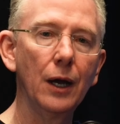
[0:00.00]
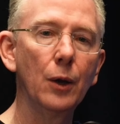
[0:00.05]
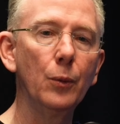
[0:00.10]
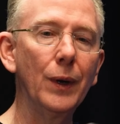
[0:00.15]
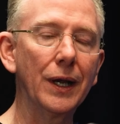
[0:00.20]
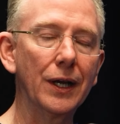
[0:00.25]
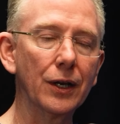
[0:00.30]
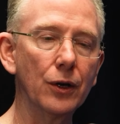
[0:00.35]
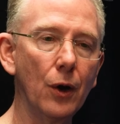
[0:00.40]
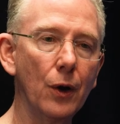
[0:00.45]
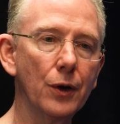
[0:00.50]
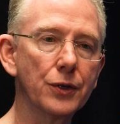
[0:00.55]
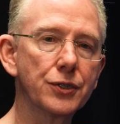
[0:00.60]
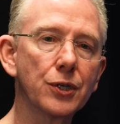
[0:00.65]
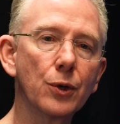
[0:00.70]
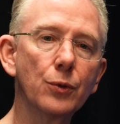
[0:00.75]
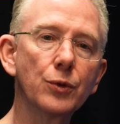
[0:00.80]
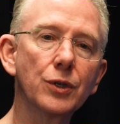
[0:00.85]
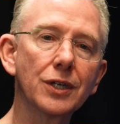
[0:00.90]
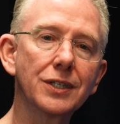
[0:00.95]
We can
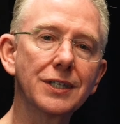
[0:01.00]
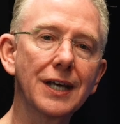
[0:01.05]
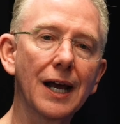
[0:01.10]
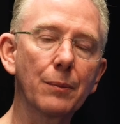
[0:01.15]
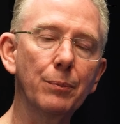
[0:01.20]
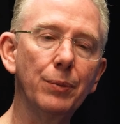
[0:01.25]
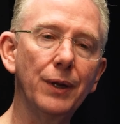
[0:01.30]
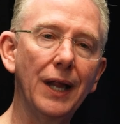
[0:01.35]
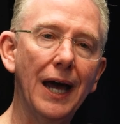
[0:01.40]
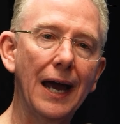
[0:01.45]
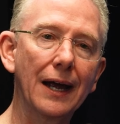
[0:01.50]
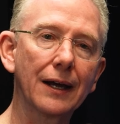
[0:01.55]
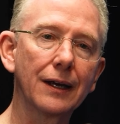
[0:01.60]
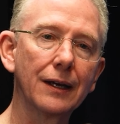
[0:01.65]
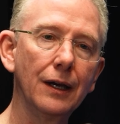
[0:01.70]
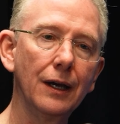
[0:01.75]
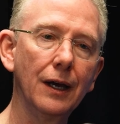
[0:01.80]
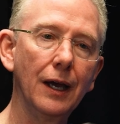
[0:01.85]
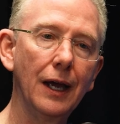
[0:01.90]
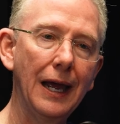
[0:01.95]
also detect plaque
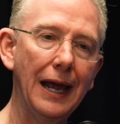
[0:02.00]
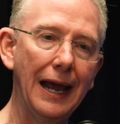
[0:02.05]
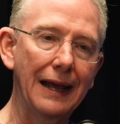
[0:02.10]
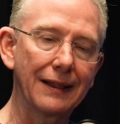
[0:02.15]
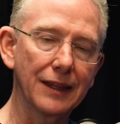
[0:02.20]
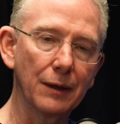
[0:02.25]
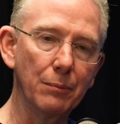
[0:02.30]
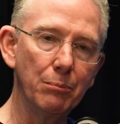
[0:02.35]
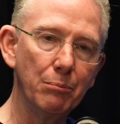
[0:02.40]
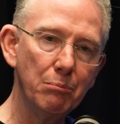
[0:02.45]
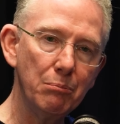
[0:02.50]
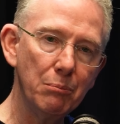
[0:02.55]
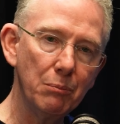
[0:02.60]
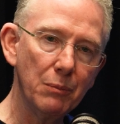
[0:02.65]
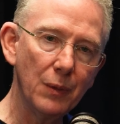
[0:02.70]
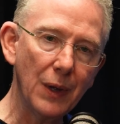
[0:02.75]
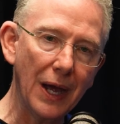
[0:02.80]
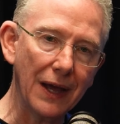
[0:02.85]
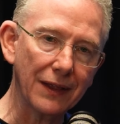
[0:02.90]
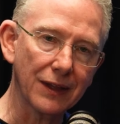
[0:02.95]
at
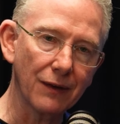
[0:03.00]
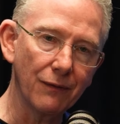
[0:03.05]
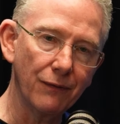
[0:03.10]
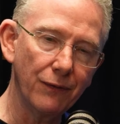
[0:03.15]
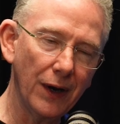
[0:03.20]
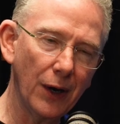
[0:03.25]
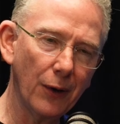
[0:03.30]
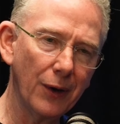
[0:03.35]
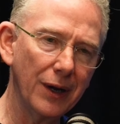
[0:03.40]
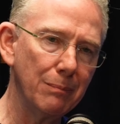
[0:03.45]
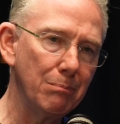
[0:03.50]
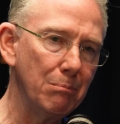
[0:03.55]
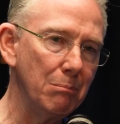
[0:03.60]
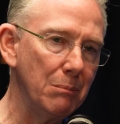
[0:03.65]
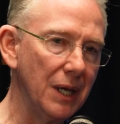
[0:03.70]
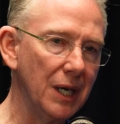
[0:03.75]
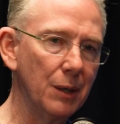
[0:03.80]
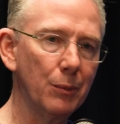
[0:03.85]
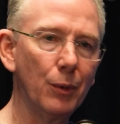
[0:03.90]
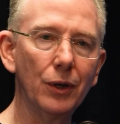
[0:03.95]
the very
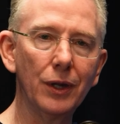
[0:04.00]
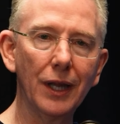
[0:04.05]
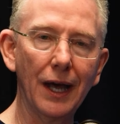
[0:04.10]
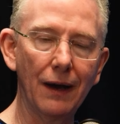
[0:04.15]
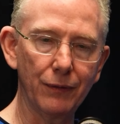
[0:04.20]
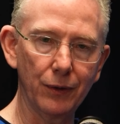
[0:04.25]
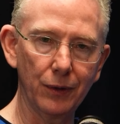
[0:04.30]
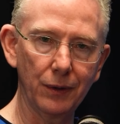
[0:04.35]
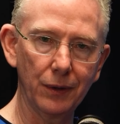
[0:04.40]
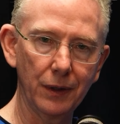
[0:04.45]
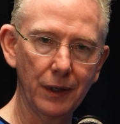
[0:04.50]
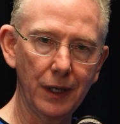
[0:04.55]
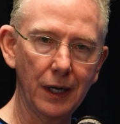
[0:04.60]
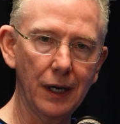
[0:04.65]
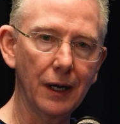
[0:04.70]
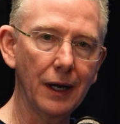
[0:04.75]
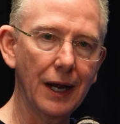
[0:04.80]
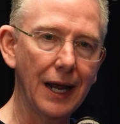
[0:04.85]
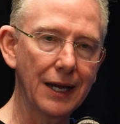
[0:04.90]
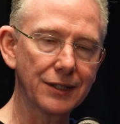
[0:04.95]
minimal level,
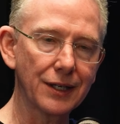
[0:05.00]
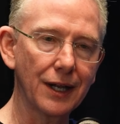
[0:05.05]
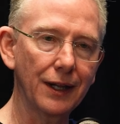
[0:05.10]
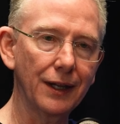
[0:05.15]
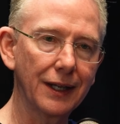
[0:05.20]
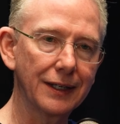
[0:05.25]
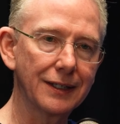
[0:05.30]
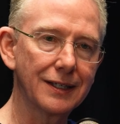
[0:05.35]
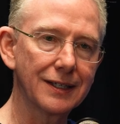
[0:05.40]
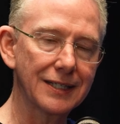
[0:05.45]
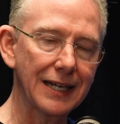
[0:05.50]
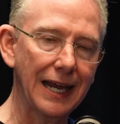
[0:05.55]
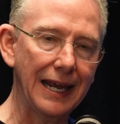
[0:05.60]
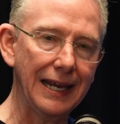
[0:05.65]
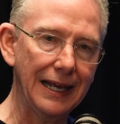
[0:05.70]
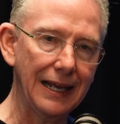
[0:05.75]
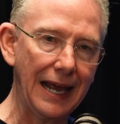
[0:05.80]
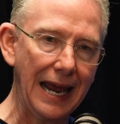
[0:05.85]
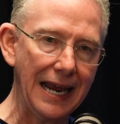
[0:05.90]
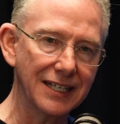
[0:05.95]
as I like to
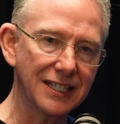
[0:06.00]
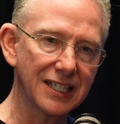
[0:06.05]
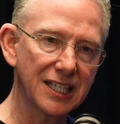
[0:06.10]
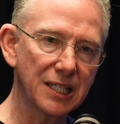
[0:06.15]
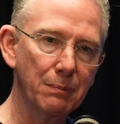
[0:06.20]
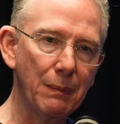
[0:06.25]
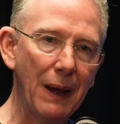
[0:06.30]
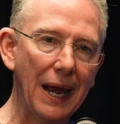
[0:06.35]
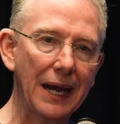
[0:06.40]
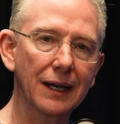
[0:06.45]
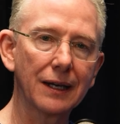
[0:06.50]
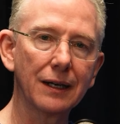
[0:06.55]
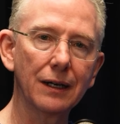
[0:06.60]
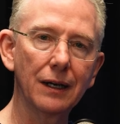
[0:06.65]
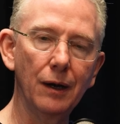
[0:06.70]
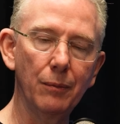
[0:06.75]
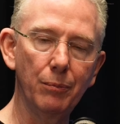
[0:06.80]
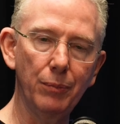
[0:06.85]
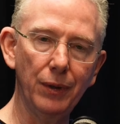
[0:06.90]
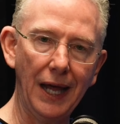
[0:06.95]
say, a speck
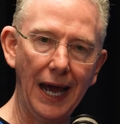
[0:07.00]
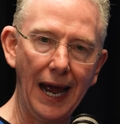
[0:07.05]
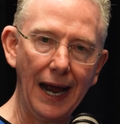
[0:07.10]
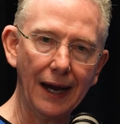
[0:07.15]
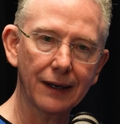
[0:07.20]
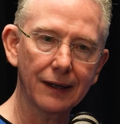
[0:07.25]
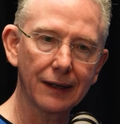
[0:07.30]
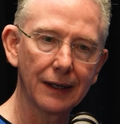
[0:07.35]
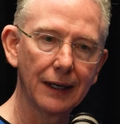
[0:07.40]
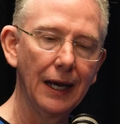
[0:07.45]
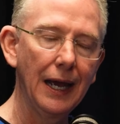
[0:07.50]
of plaque.